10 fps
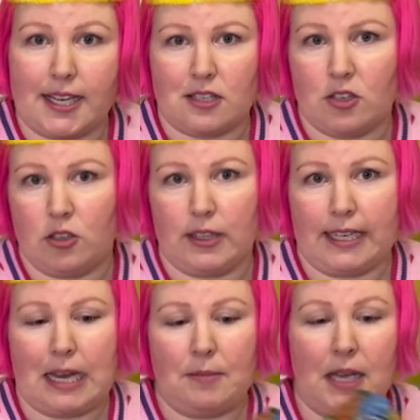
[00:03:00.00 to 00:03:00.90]
in total that
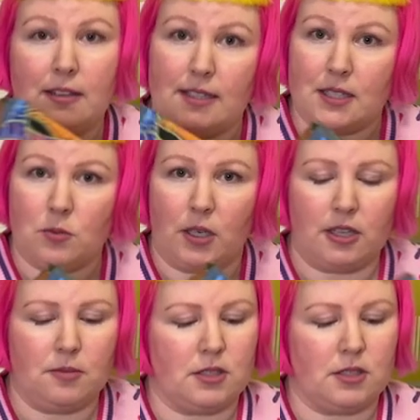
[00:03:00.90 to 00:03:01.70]
came out, and this is one of them.